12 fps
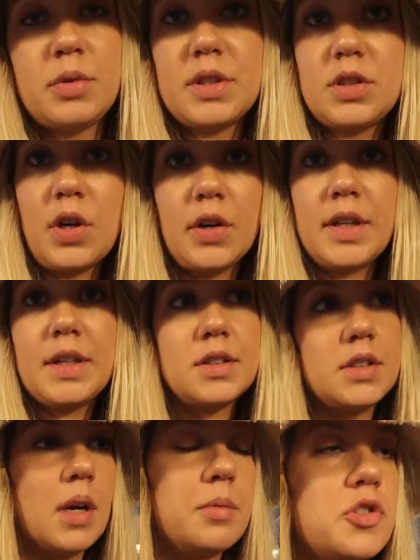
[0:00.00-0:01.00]
We went to Target,
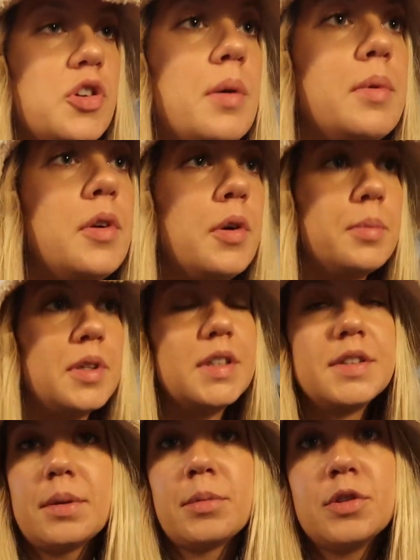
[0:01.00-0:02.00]
Stop and Shop, and Home
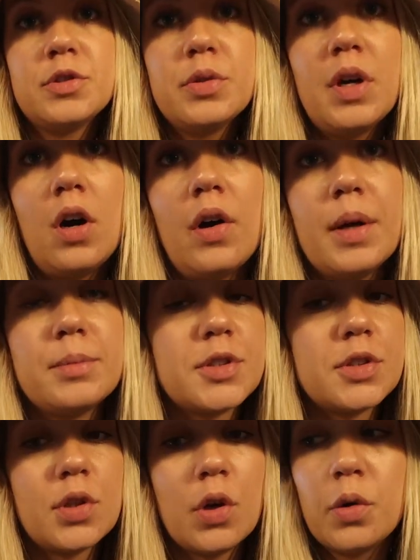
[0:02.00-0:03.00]
Goods. I'm gonna do a haul. I'm
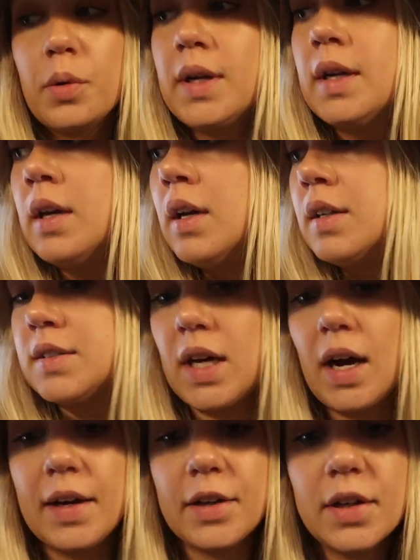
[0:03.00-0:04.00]
so
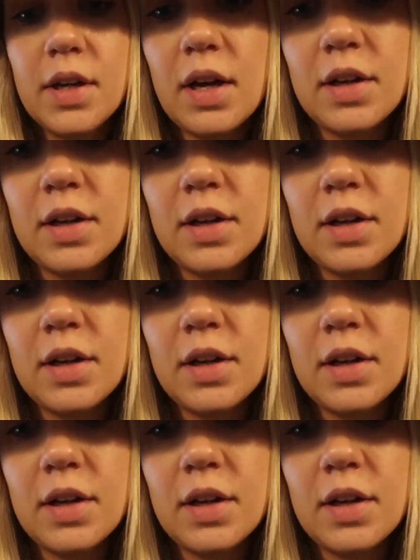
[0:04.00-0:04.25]
tired.